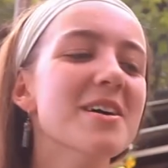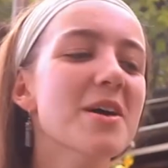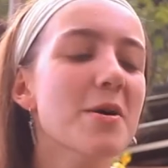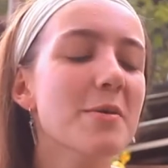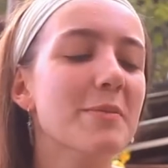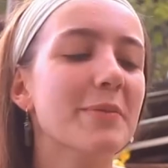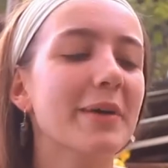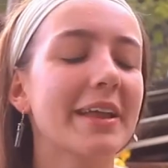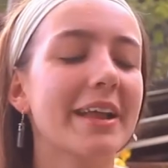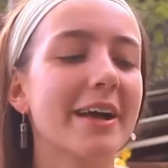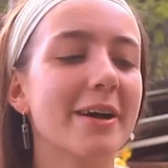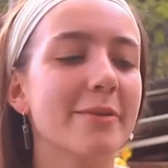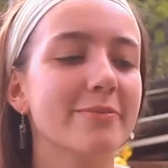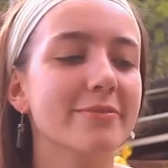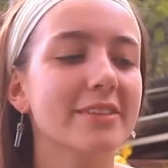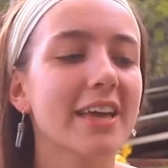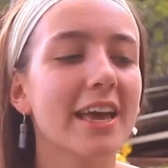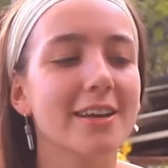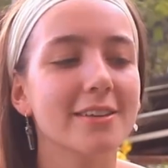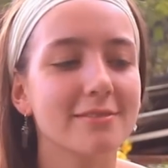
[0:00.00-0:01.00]
But
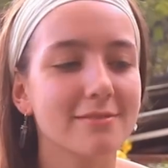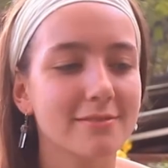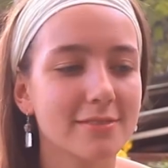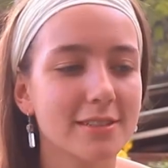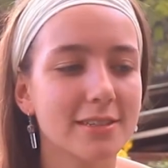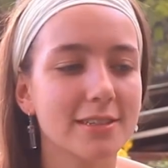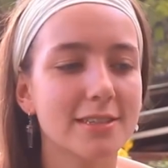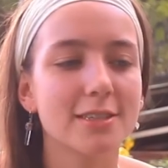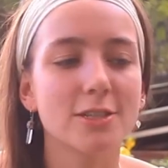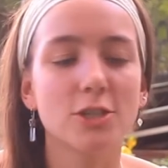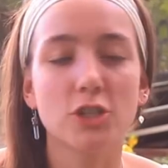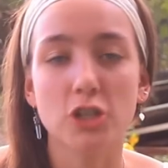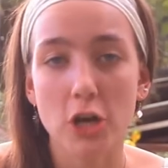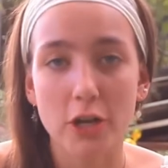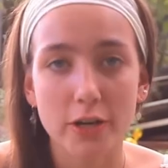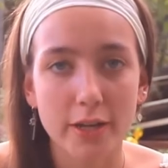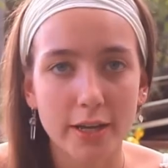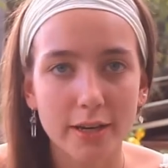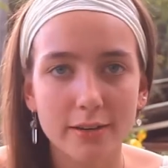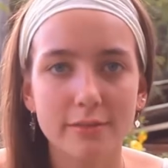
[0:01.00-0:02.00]
yeah, it's a
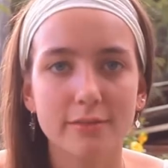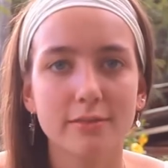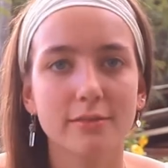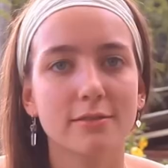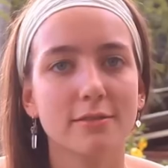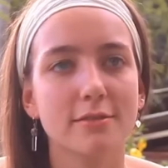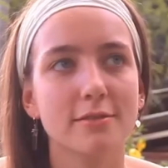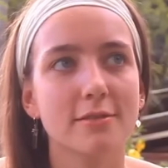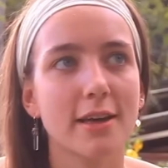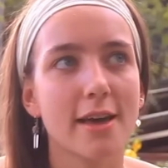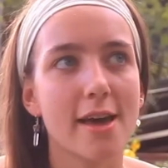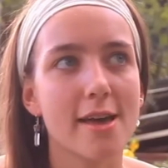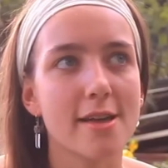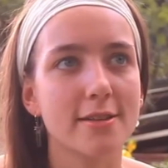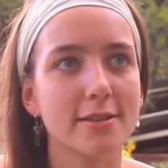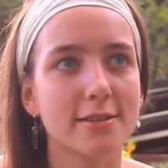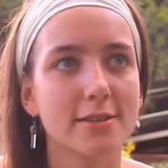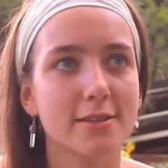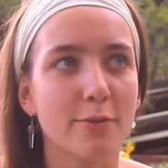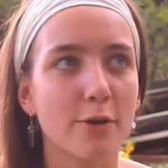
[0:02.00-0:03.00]
journey, and
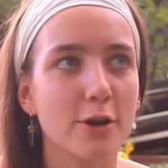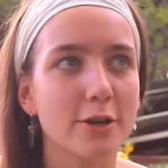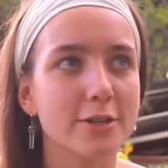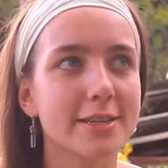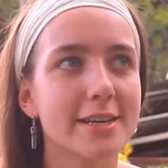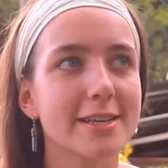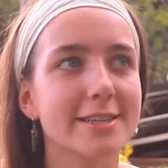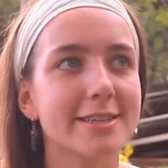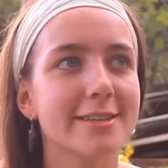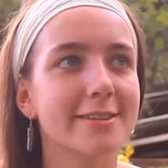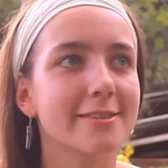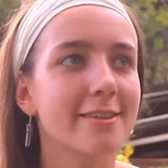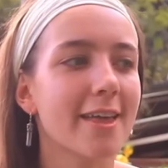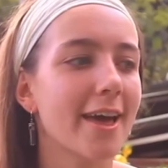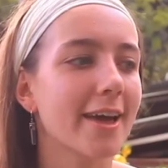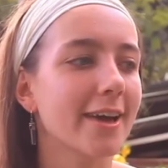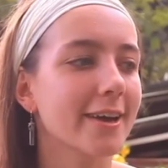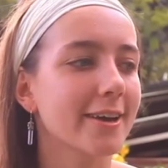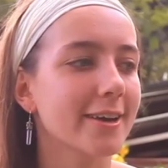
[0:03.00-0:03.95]
it's the process, and like